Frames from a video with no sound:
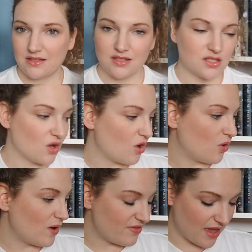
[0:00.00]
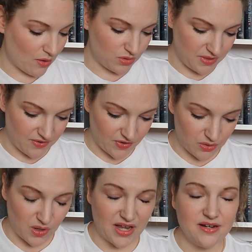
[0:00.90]
So that would be a
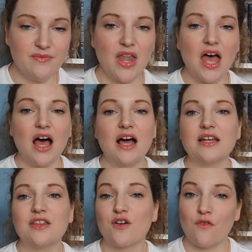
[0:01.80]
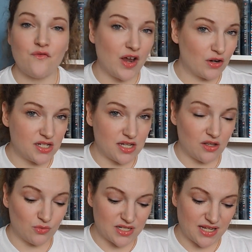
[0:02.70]
fun one. Another fairy
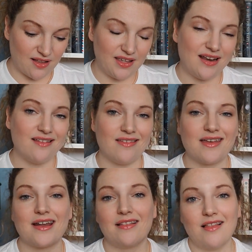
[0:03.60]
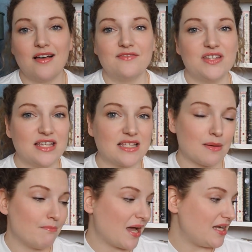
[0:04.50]
tale retelling that I loved is
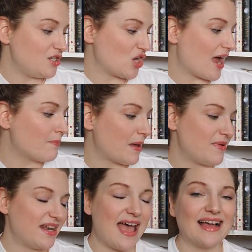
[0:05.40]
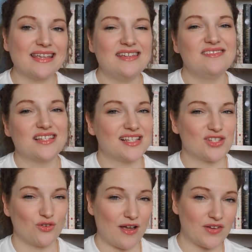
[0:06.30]
Mighty Jack by Ben Hatke. This is a
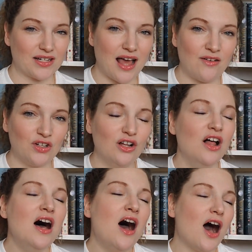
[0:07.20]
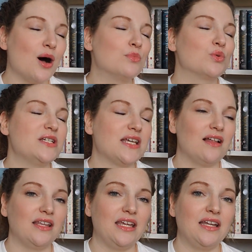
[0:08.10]
graphic novel
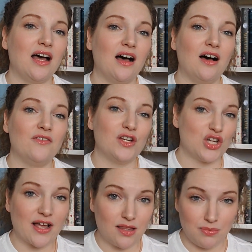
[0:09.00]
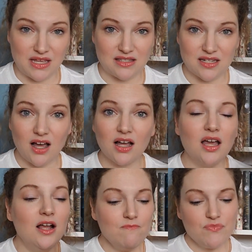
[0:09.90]
retelling of Jack and the Beanstalk.
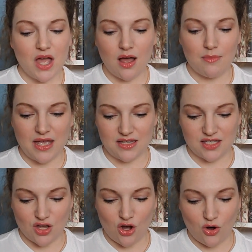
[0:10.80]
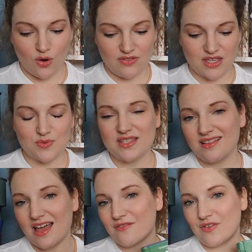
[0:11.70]
And so this one's a
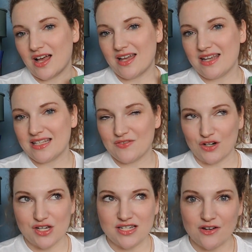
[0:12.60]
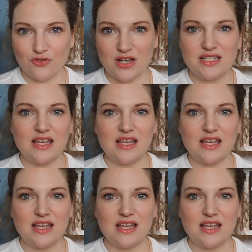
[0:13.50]
lot of fun. It's very different.